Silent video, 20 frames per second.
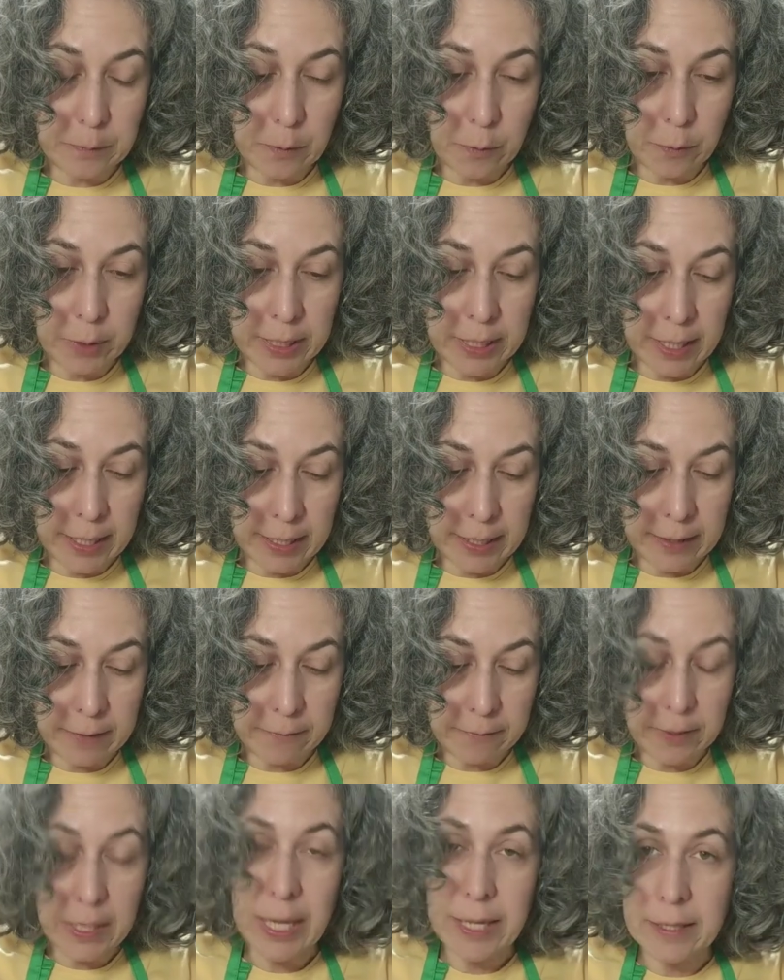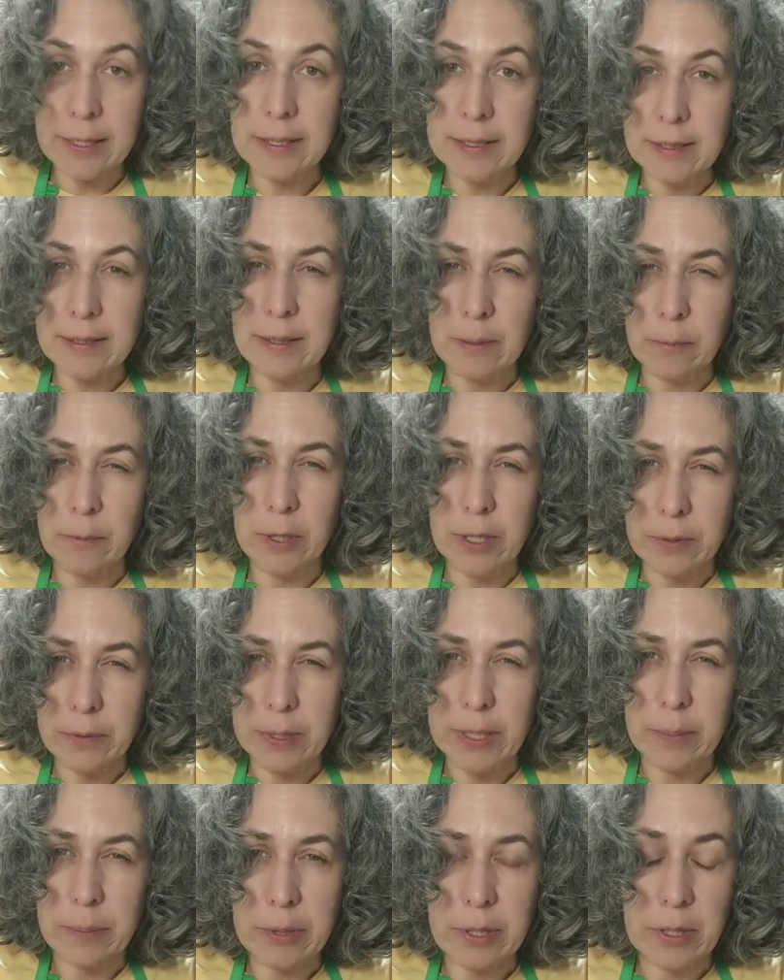into a dome shape, so I'll be throwing
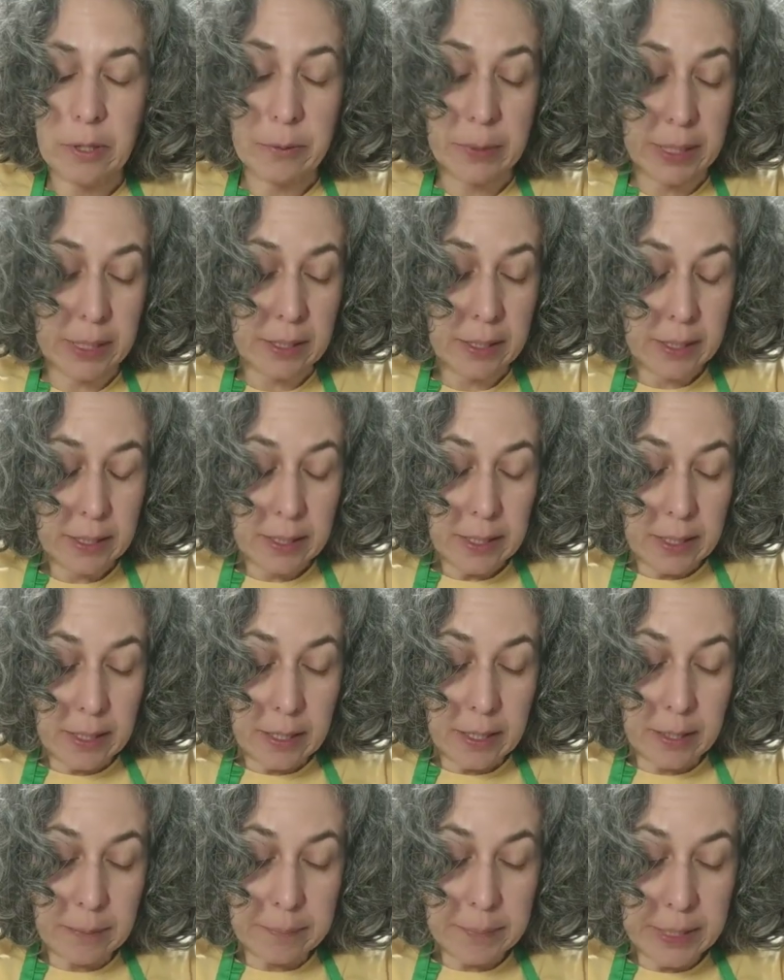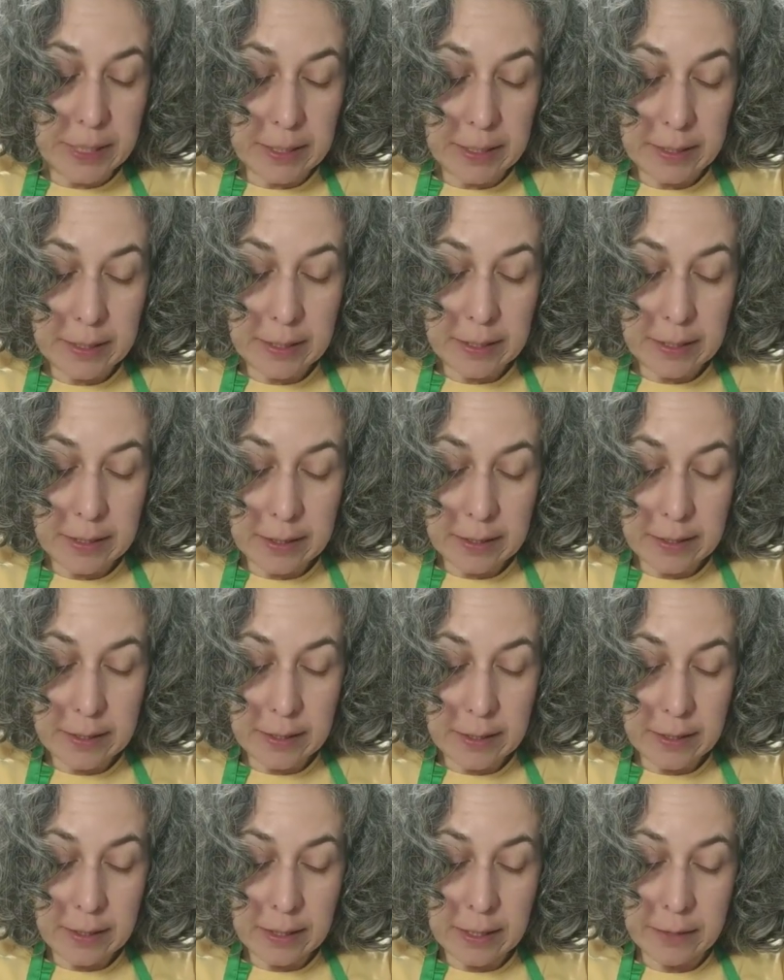down to the wheel head and
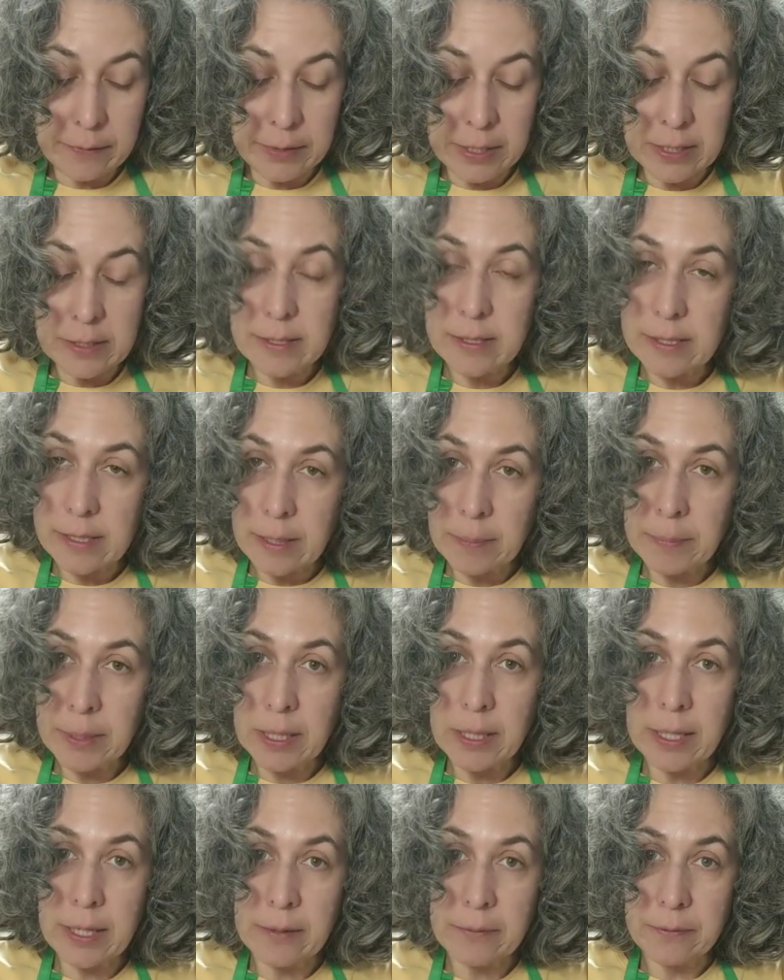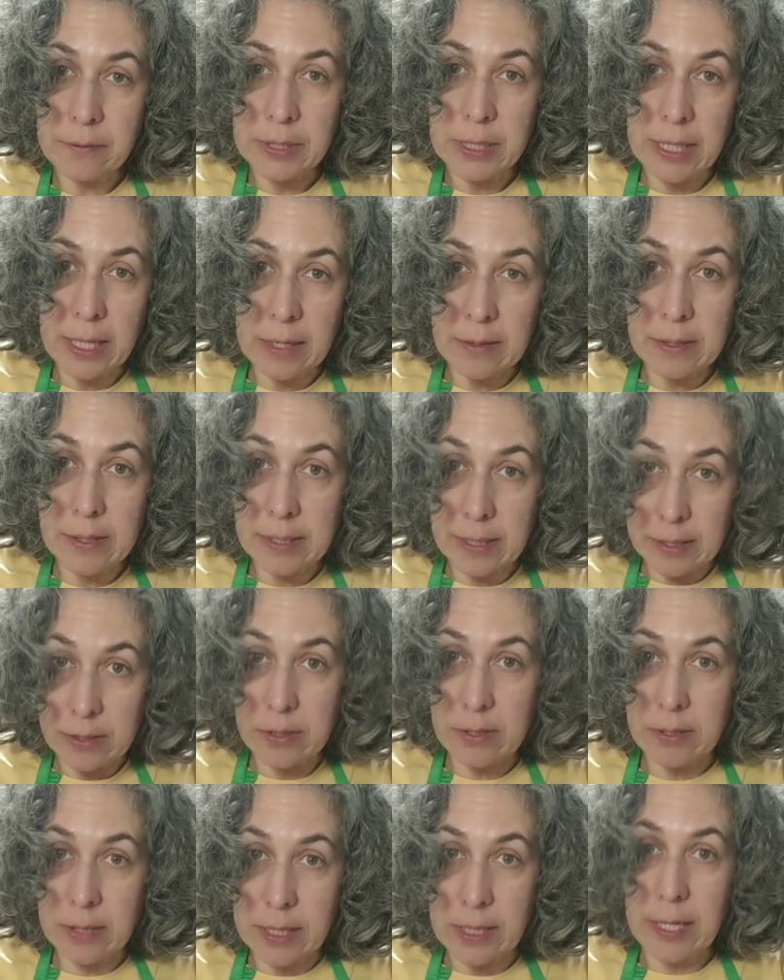then drawing up the
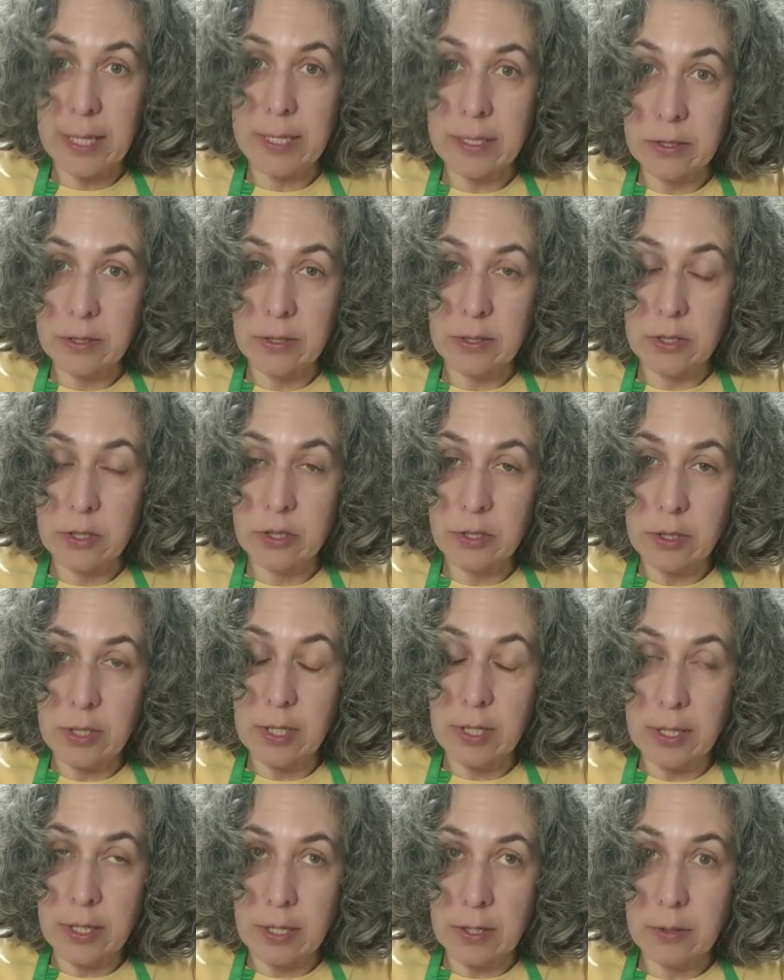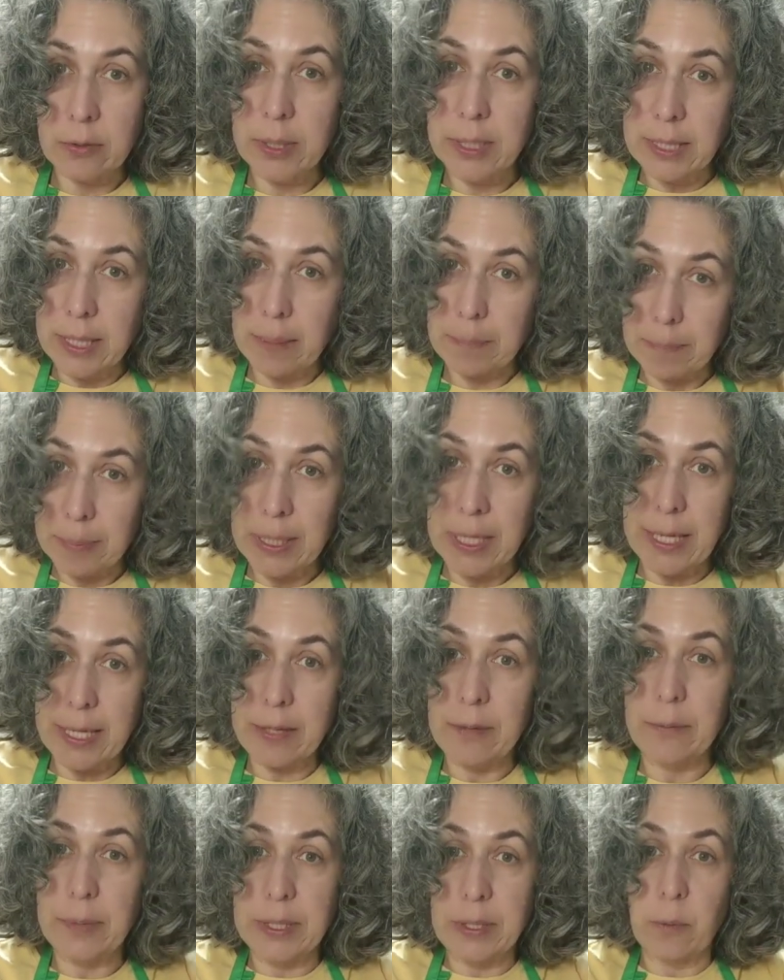space or the
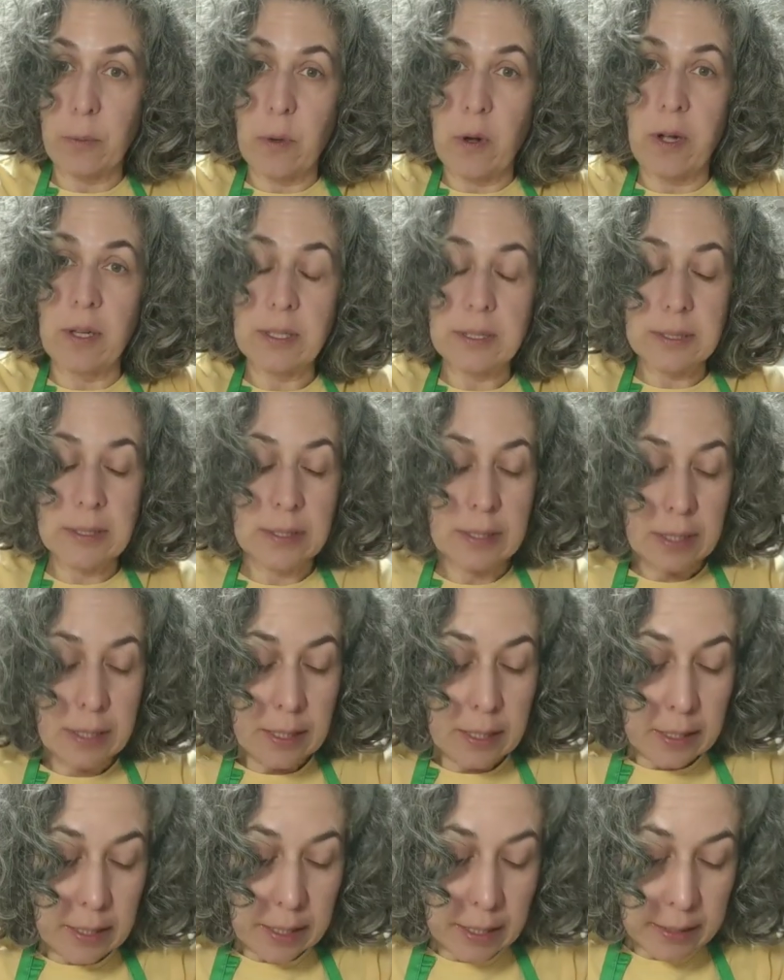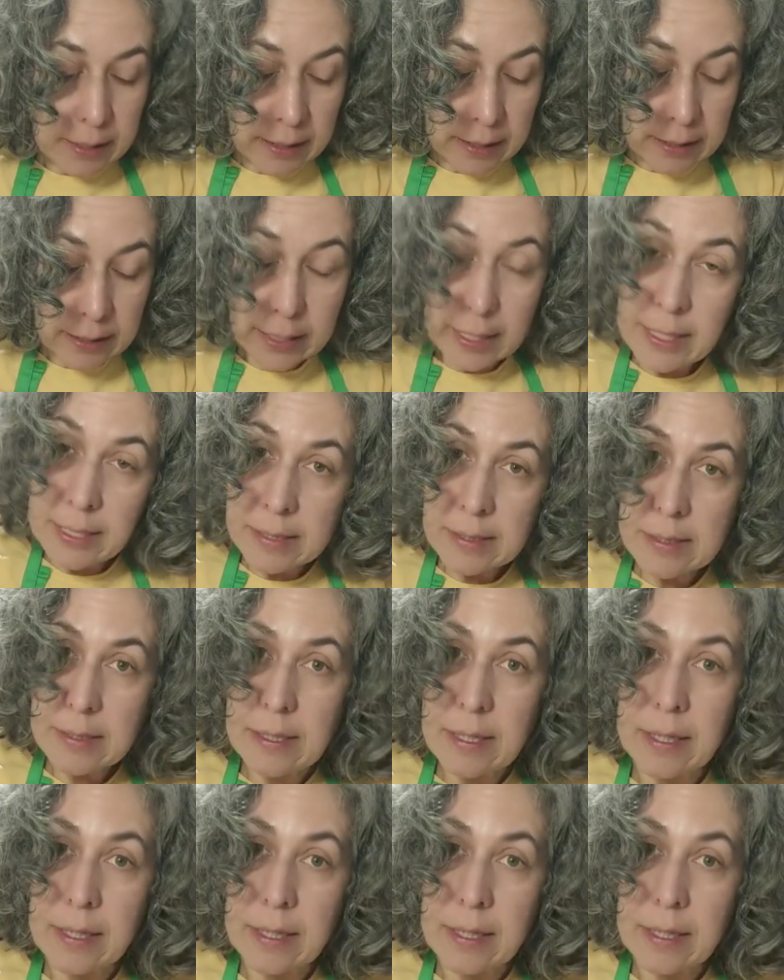dome shape, and that'll be enclosed.